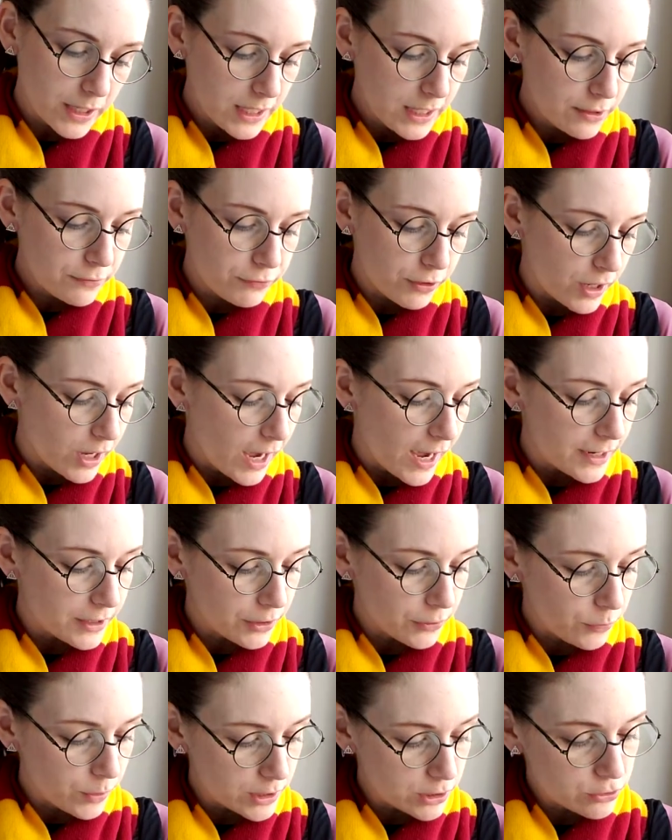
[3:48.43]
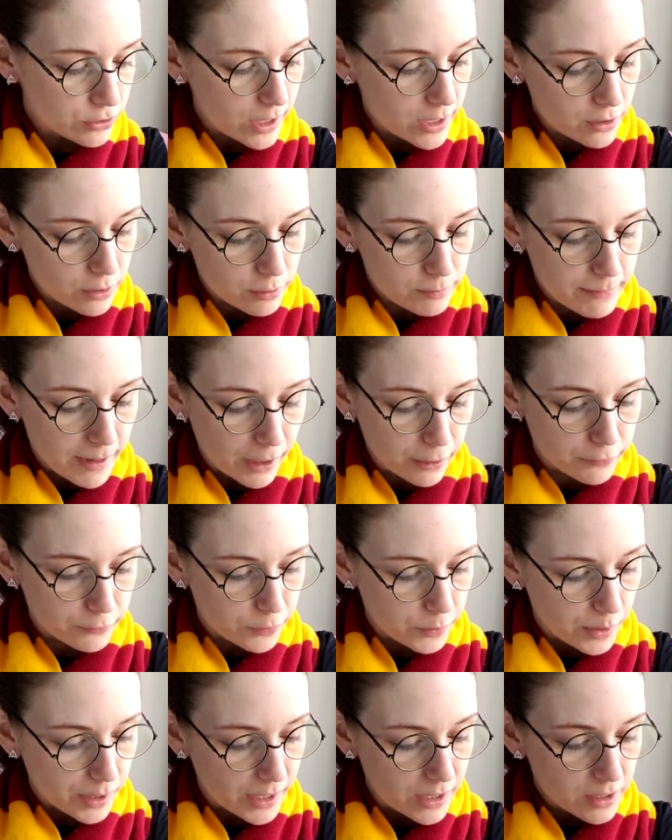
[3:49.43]
he'd forgotten when Draco
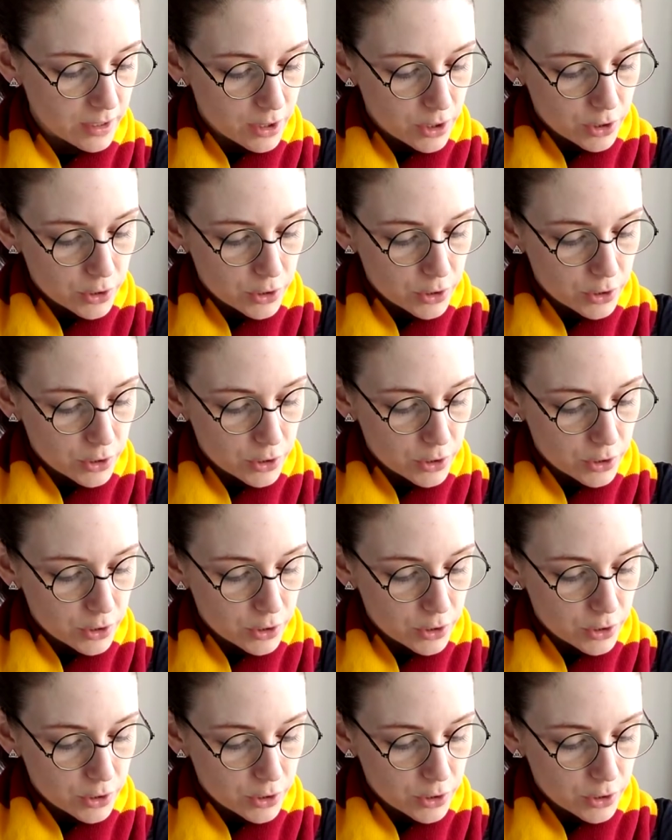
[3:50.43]
Malfoy,